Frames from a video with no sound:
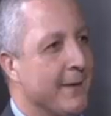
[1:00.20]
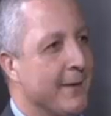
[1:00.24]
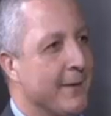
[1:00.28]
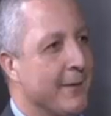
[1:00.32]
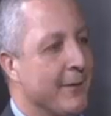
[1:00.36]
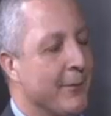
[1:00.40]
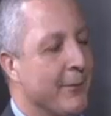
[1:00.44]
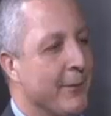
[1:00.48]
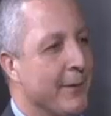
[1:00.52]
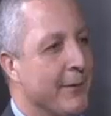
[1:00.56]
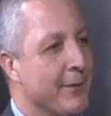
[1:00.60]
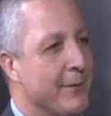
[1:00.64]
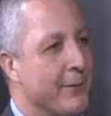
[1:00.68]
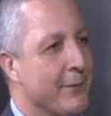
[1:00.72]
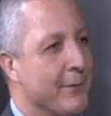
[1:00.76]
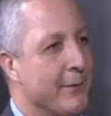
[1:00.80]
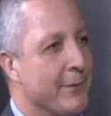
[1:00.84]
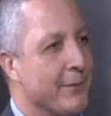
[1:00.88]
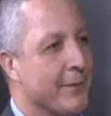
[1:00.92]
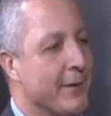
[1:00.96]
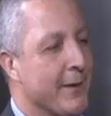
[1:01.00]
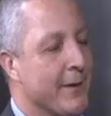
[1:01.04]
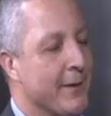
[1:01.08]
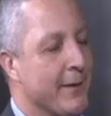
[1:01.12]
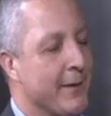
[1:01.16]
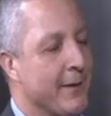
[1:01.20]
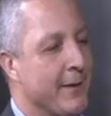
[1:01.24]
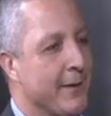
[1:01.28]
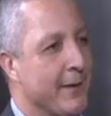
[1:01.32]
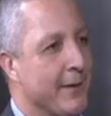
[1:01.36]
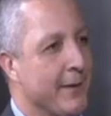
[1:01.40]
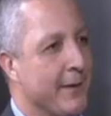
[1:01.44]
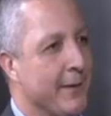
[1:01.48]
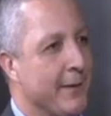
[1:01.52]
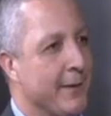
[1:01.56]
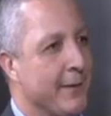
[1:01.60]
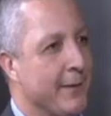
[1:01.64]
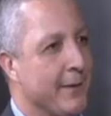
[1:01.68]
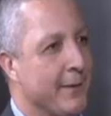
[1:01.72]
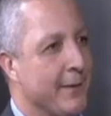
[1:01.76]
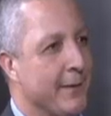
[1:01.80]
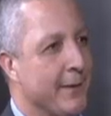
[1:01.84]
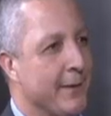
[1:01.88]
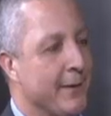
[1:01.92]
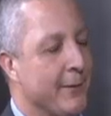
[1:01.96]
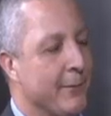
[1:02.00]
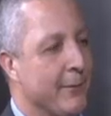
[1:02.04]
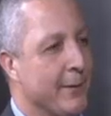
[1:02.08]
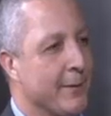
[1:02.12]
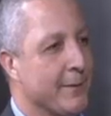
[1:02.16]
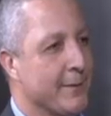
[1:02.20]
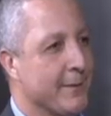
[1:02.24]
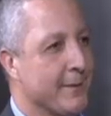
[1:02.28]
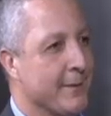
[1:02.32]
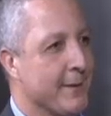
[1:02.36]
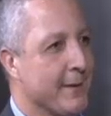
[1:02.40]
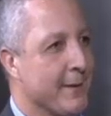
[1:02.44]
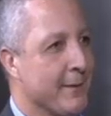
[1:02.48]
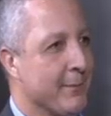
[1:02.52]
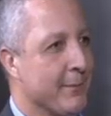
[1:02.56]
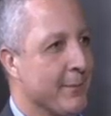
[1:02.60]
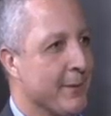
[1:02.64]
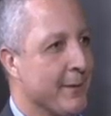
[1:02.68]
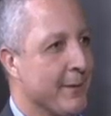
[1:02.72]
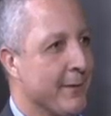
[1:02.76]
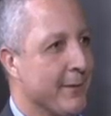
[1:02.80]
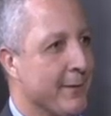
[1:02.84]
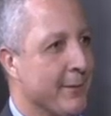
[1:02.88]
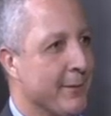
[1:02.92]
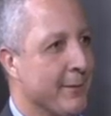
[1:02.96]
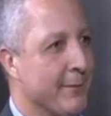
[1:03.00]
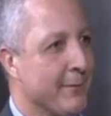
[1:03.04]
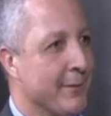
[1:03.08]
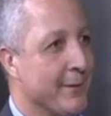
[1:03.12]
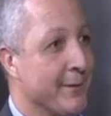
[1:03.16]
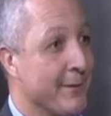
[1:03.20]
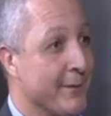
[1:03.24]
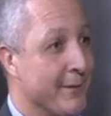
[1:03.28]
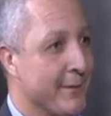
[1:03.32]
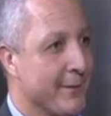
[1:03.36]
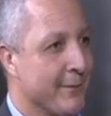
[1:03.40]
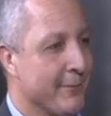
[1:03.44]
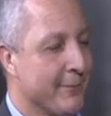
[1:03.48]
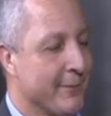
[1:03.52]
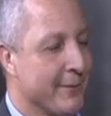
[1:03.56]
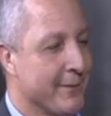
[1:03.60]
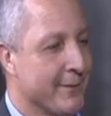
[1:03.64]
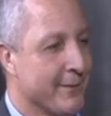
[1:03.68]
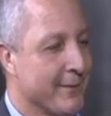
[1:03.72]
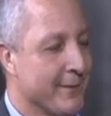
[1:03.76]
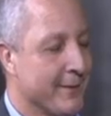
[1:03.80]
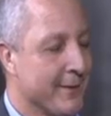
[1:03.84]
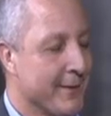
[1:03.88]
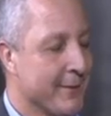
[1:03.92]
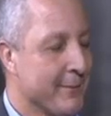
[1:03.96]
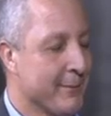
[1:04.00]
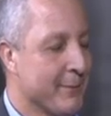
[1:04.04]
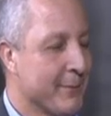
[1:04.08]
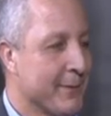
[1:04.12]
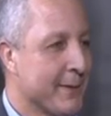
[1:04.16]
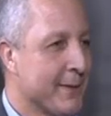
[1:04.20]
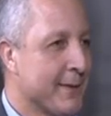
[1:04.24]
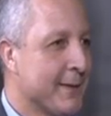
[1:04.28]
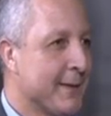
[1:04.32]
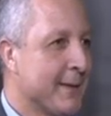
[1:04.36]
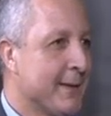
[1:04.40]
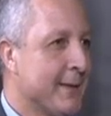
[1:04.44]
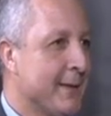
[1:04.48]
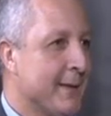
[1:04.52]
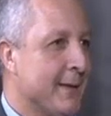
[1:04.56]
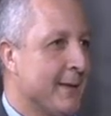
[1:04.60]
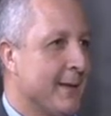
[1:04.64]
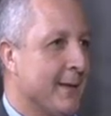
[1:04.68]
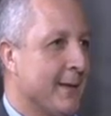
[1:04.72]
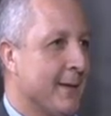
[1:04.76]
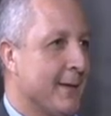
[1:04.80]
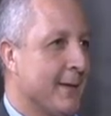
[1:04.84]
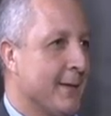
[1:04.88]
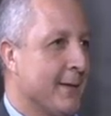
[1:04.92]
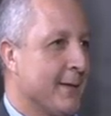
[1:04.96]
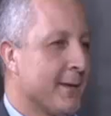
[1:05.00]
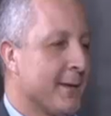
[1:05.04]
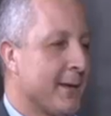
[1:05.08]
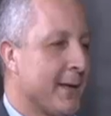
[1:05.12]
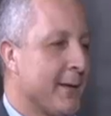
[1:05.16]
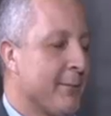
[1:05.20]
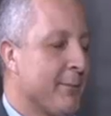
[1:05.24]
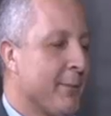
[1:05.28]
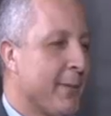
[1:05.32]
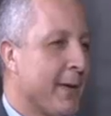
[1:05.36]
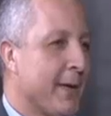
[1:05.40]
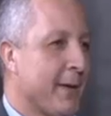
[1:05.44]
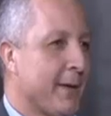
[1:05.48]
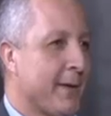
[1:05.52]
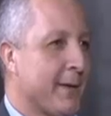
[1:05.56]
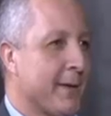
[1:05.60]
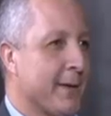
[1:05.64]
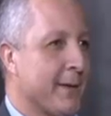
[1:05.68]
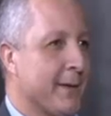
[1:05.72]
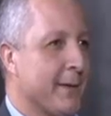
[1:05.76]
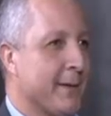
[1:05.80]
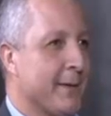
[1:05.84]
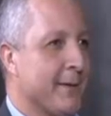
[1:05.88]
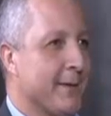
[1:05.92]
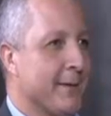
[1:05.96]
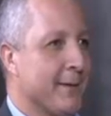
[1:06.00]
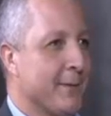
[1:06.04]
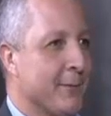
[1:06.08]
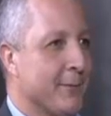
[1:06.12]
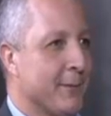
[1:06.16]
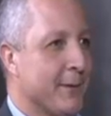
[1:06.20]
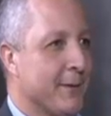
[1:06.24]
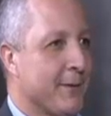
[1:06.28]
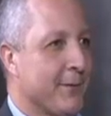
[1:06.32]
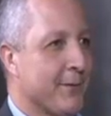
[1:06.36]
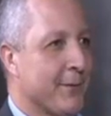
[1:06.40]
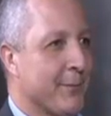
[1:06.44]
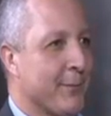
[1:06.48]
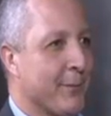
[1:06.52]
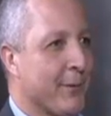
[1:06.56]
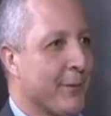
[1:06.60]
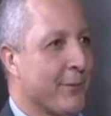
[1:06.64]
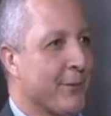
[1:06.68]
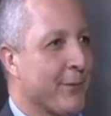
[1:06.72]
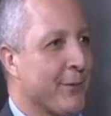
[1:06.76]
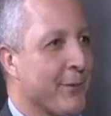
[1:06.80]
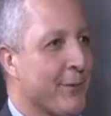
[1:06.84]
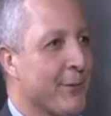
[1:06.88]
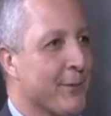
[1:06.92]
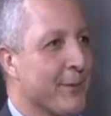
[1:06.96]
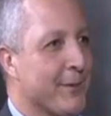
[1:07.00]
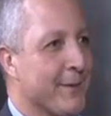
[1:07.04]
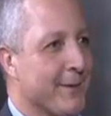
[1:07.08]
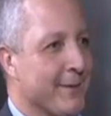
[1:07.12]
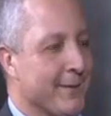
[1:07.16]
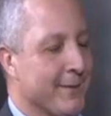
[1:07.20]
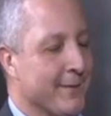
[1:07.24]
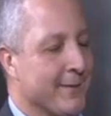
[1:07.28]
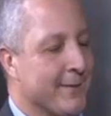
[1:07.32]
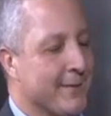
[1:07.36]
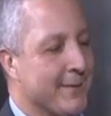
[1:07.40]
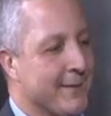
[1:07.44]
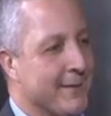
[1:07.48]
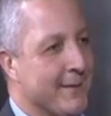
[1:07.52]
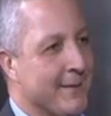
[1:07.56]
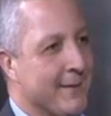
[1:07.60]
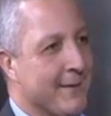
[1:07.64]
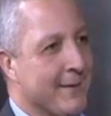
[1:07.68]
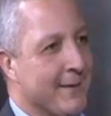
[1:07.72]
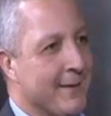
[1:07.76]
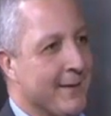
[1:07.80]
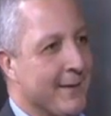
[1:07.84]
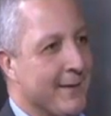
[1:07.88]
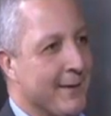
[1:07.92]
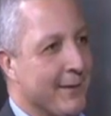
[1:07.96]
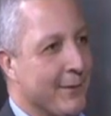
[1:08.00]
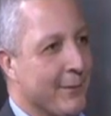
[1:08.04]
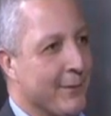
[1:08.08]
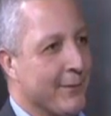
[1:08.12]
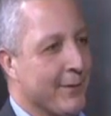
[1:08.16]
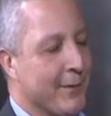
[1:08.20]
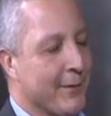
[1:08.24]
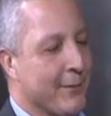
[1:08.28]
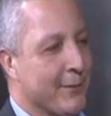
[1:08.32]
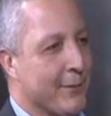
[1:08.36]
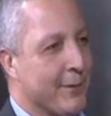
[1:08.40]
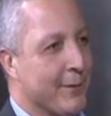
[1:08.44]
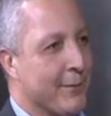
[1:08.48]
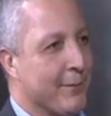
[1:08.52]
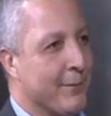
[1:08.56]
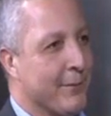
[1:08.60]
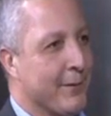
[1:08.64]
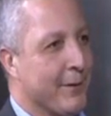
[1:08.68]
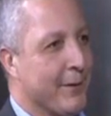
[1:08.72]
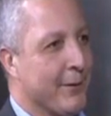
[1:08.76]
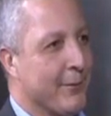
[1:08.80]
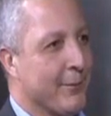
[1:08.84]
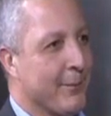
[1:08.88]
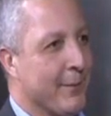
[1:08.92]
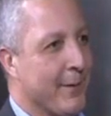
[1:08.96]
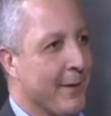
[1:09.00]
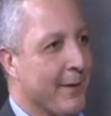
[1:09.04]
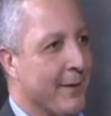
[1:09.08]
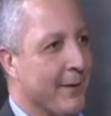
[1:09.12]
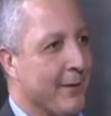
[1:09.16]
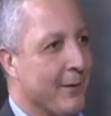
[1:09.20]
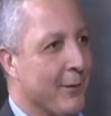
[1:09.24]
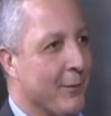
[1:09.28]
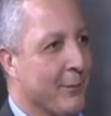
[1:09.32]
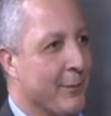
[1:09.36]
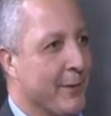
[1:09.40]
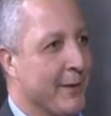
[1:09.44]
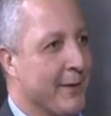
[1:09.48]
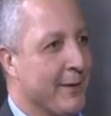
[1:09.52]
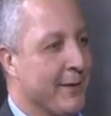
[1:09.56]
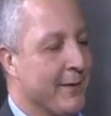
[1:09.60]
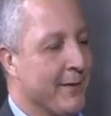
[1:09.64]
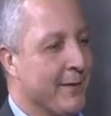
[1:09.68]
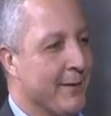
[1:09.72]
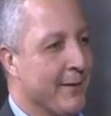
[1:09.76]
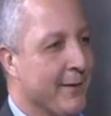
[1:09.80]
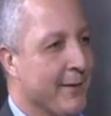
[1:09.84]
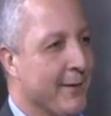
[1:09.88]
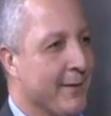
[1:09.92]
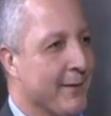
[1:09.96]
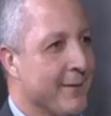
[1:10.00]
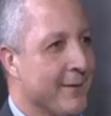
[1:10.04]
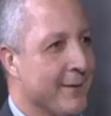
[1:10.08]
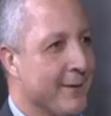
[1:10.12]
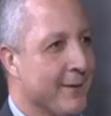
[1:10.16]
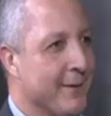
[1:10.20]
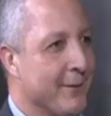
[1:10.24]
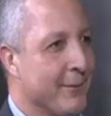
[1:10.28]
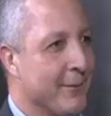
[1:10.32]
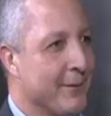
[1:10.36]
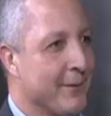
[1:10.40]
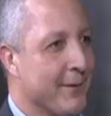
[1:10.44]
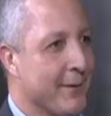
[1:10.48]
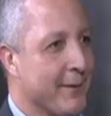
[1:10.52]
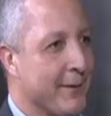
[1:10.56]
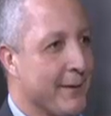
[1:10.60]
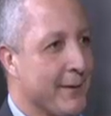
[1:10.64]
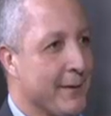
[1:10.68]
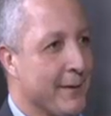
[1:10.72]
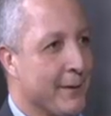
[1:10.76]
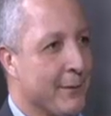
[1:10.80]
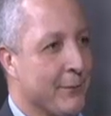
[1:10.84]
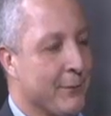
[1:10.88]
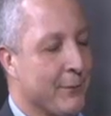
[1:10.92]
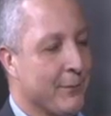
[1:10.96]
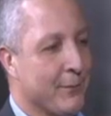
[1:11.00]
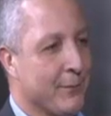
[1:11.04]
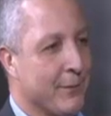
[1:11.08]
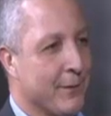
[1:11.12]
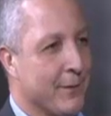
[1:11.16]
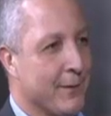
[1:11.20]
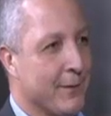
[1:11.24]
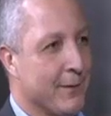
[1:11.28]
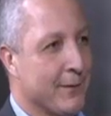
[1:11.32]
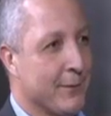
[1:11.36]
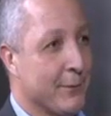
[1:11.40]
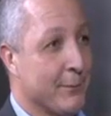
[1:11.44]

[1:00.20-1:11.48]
Went to study in the Western Cape at the University of Western Cape. Came back and worked as a prosecutor because I couldn't finish my LLB degree, which I needed to